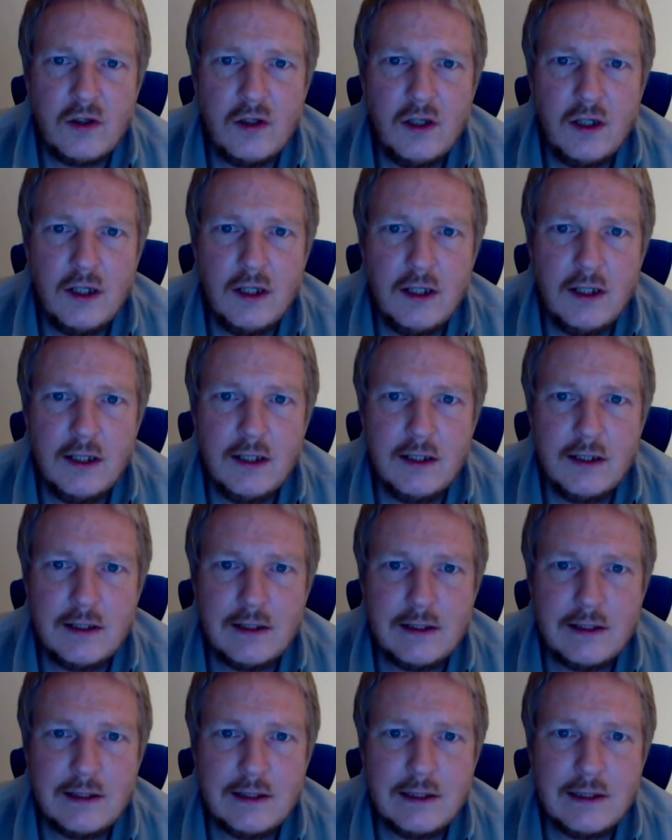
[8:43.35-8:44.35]

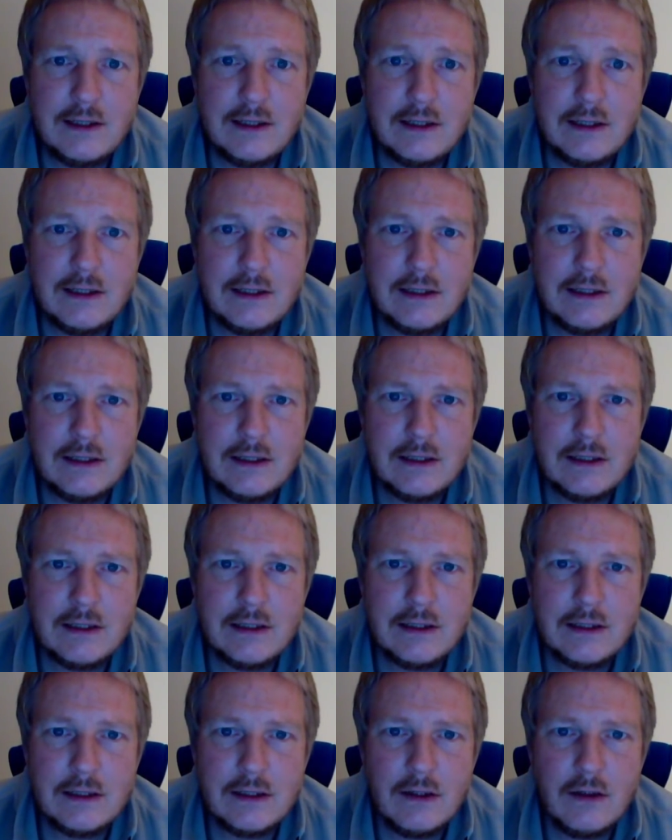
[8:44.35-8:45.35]

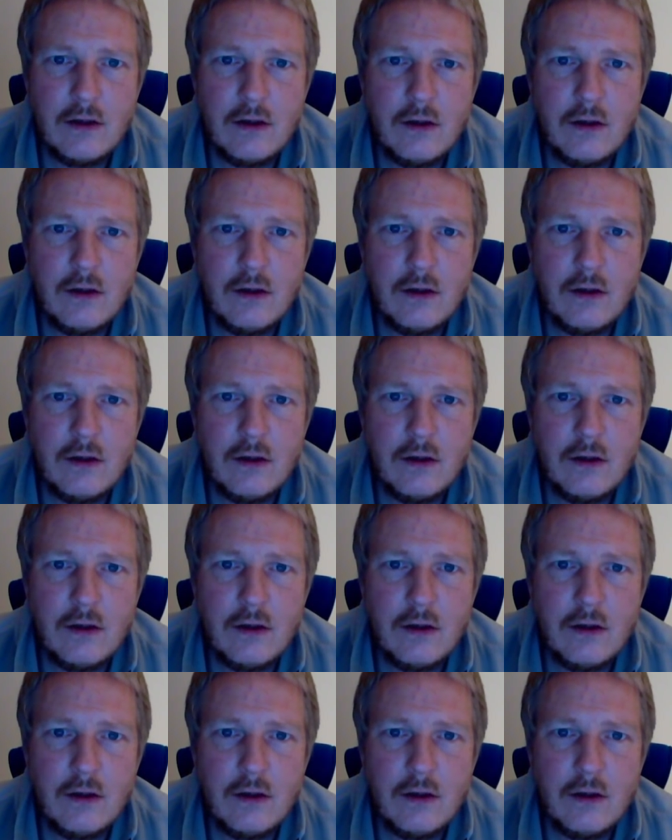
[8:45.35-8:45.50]
this